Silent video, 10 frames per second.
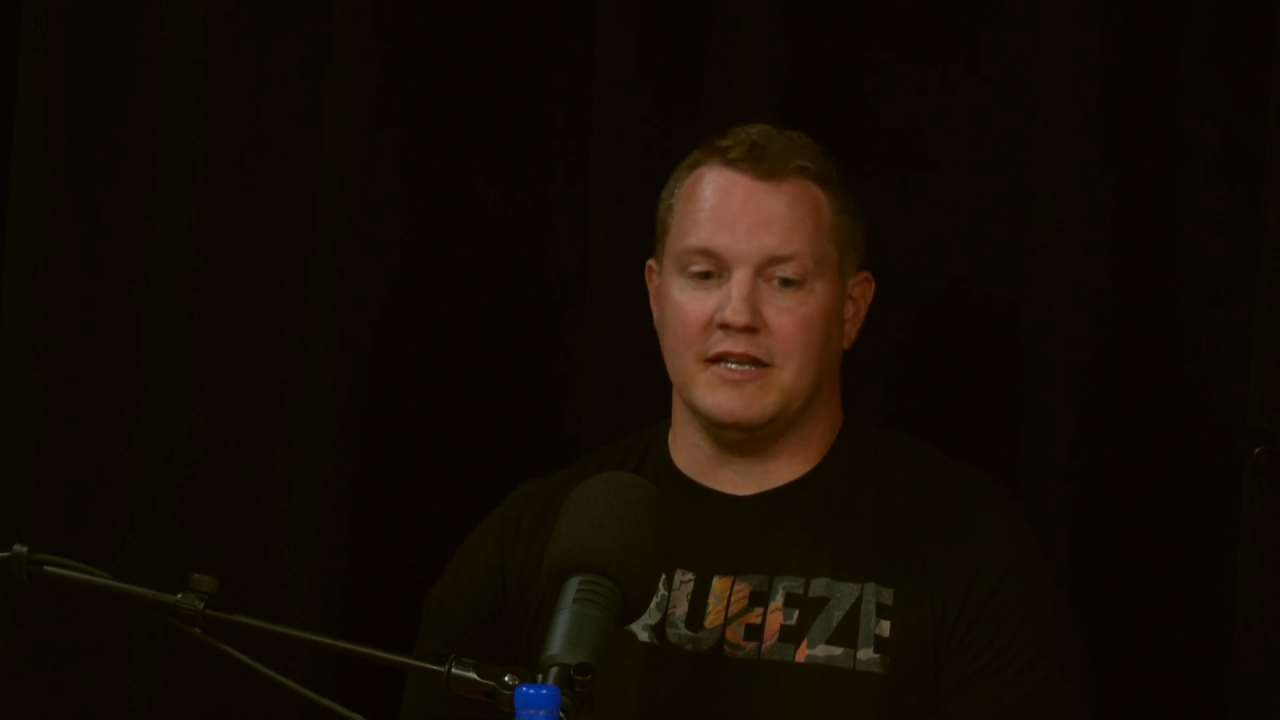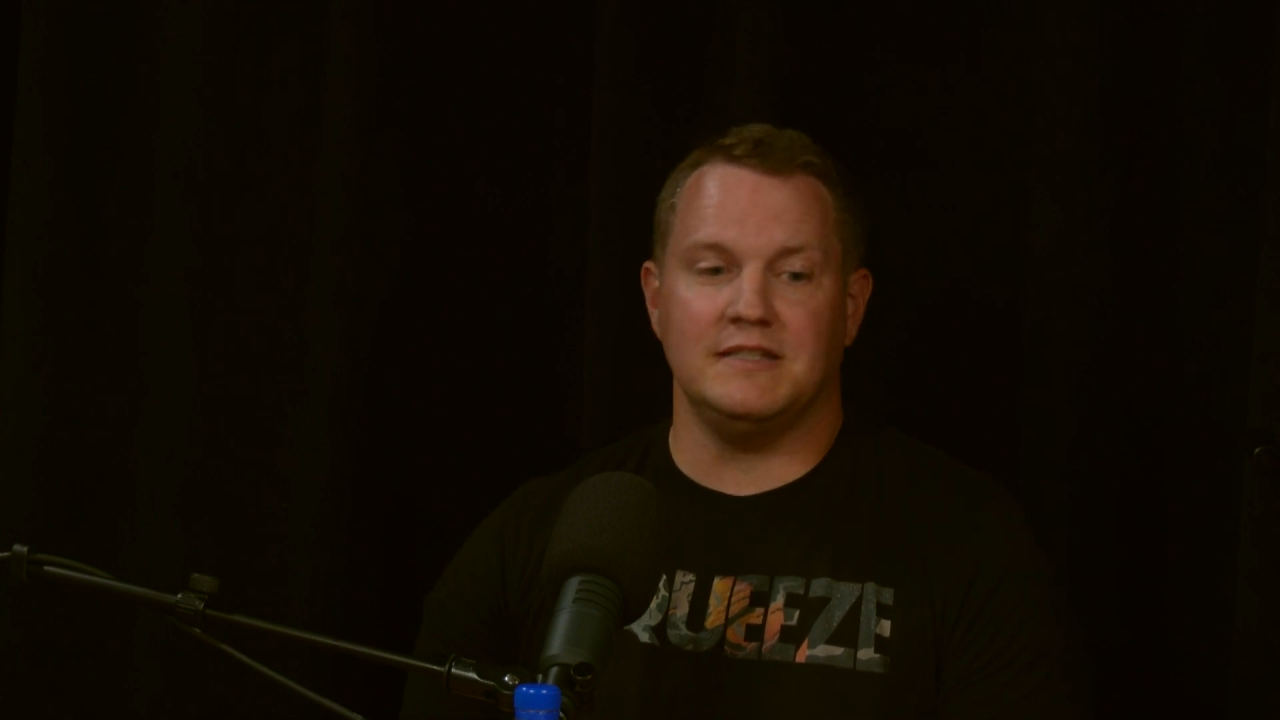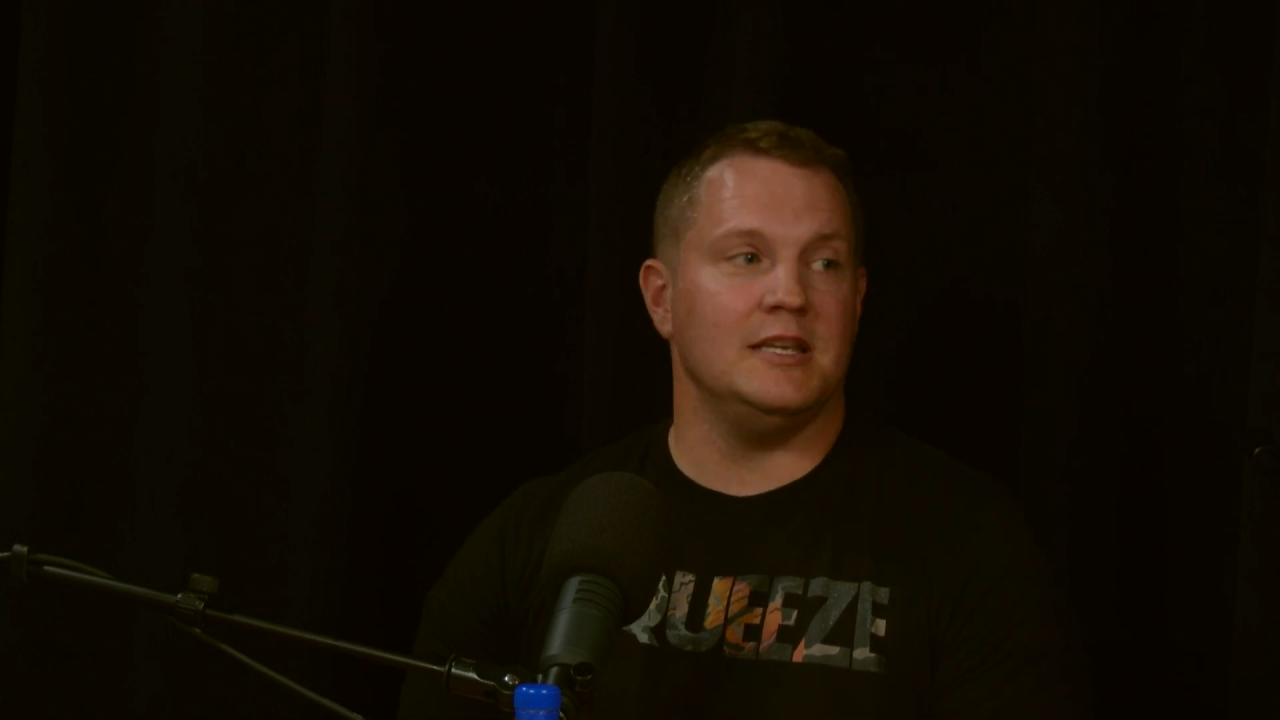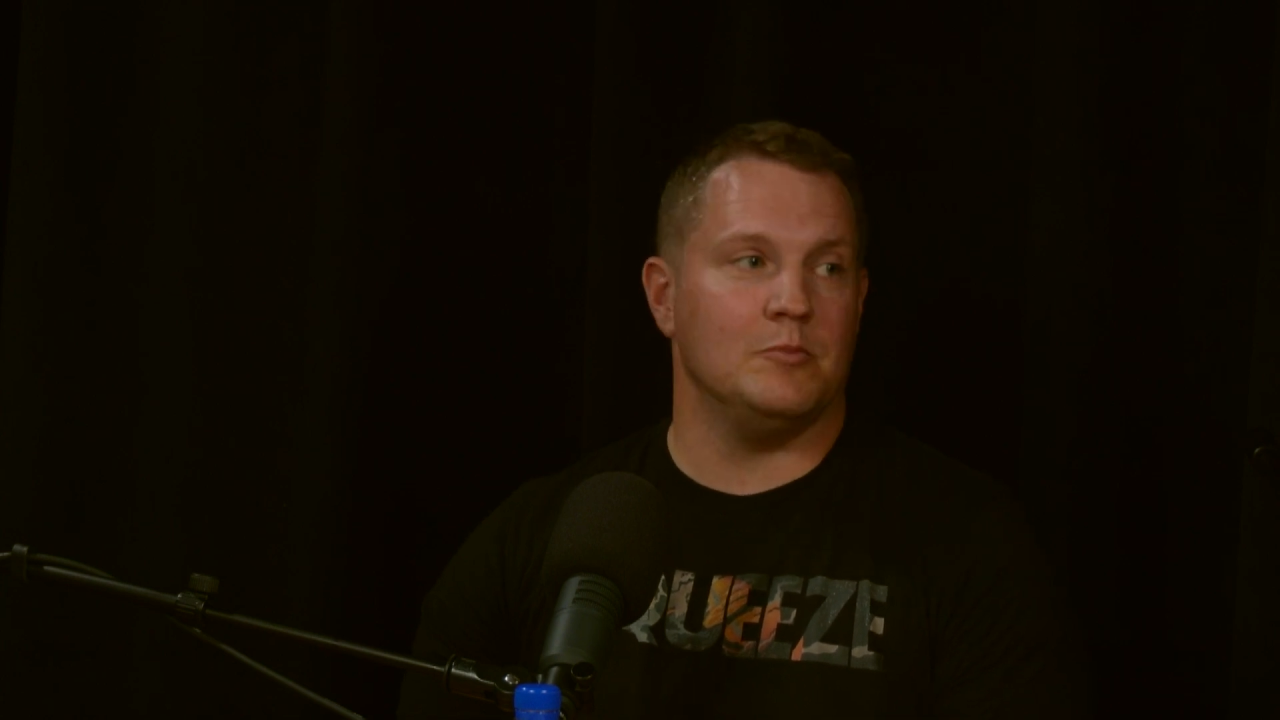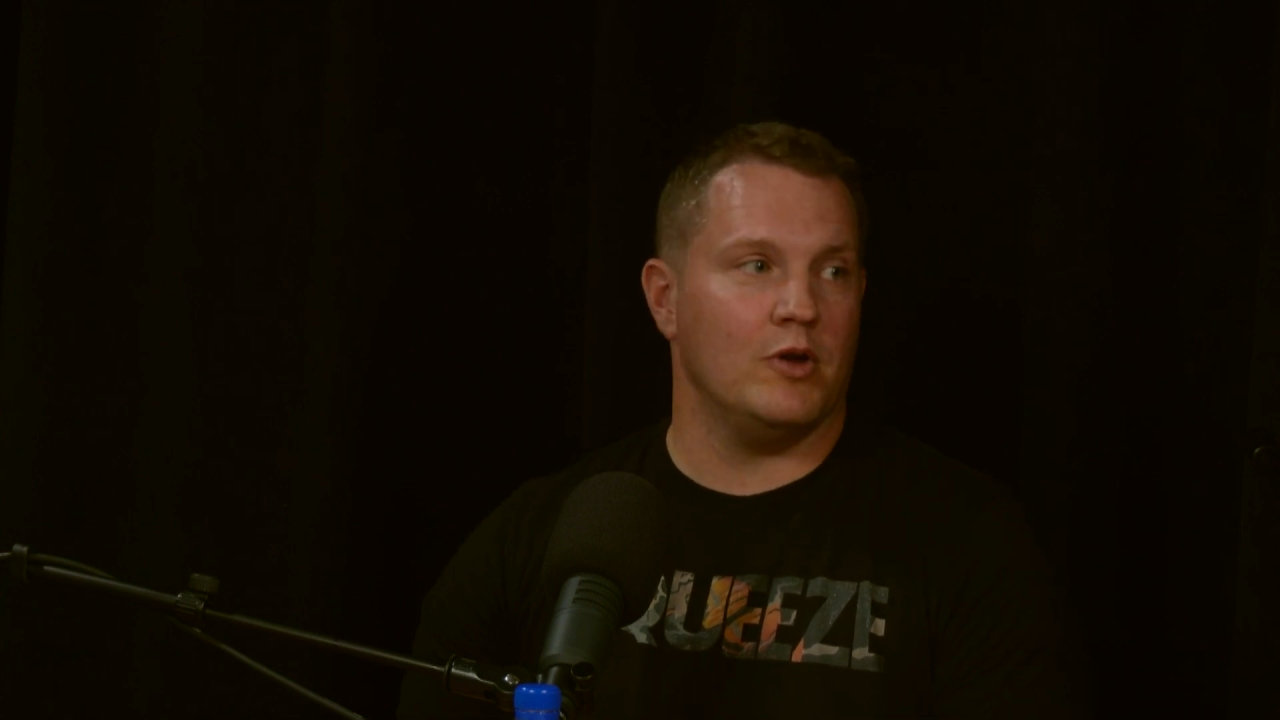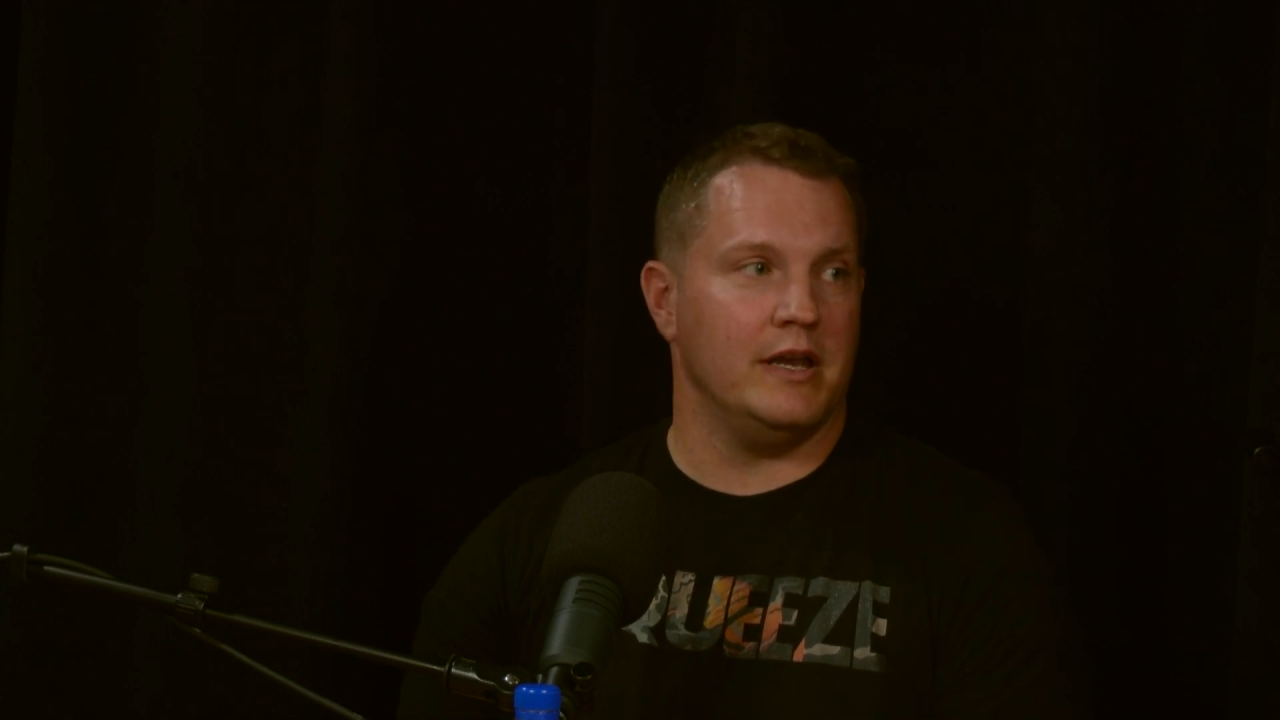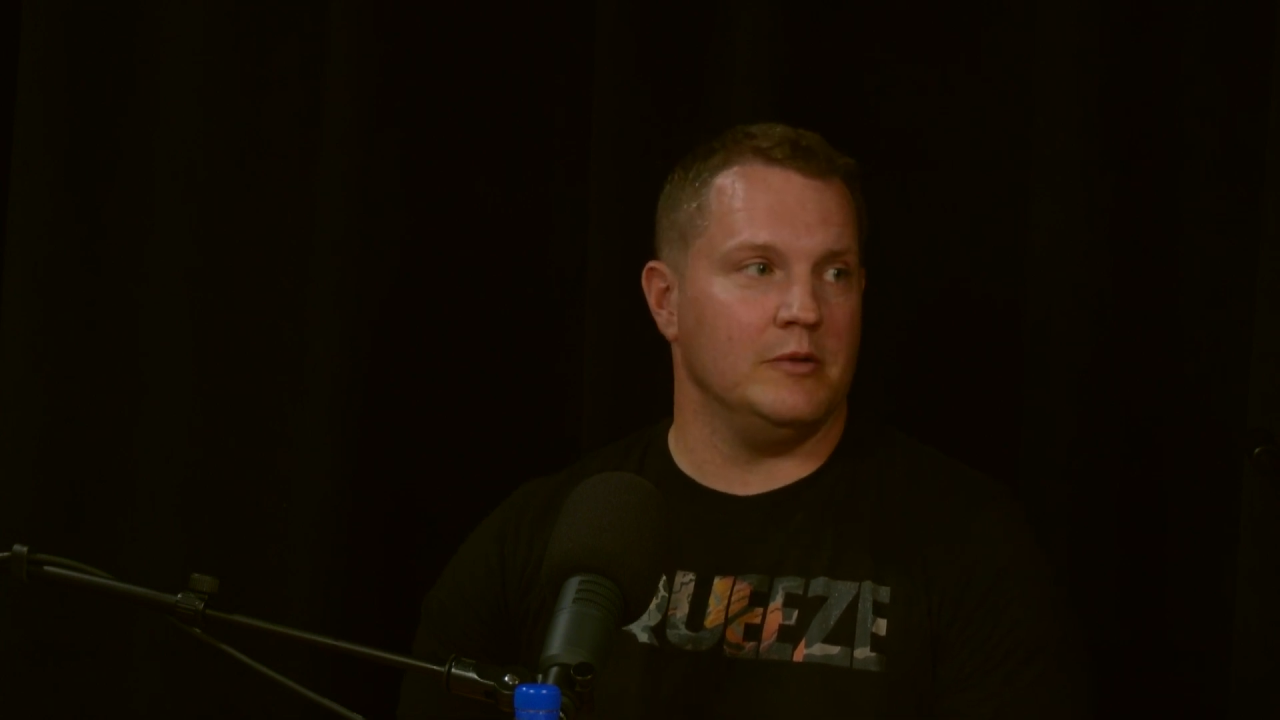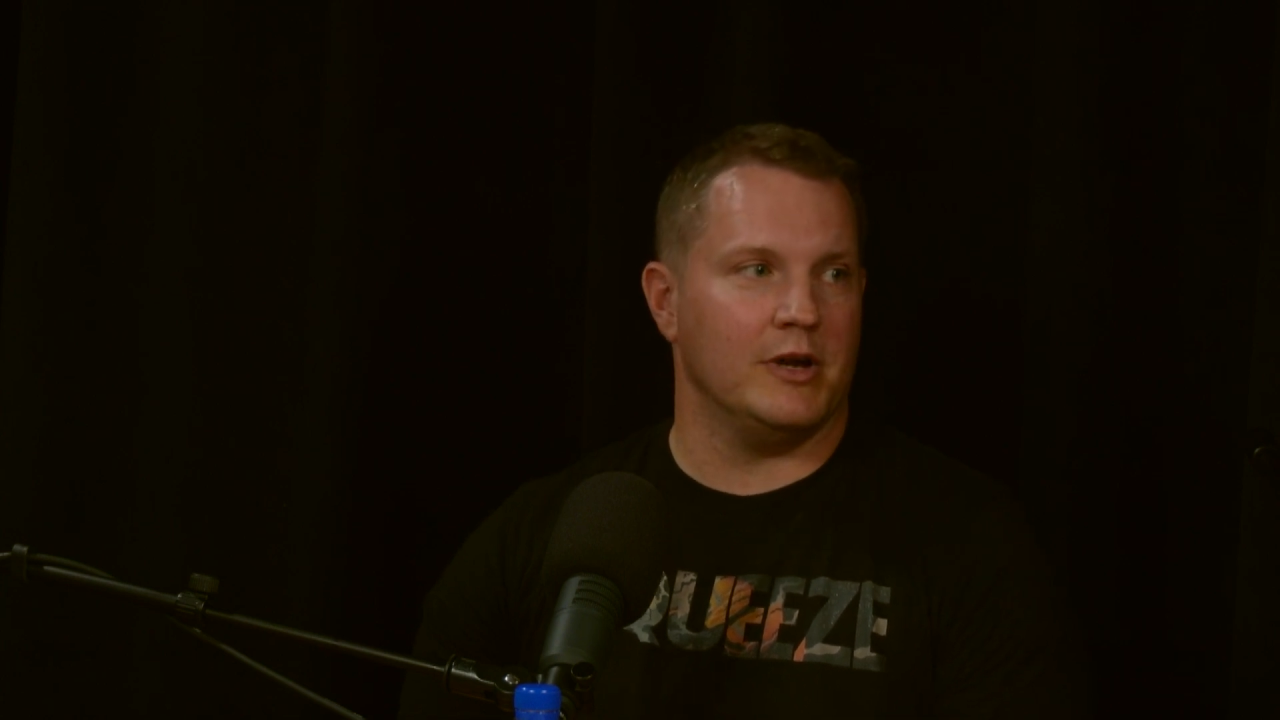team ready,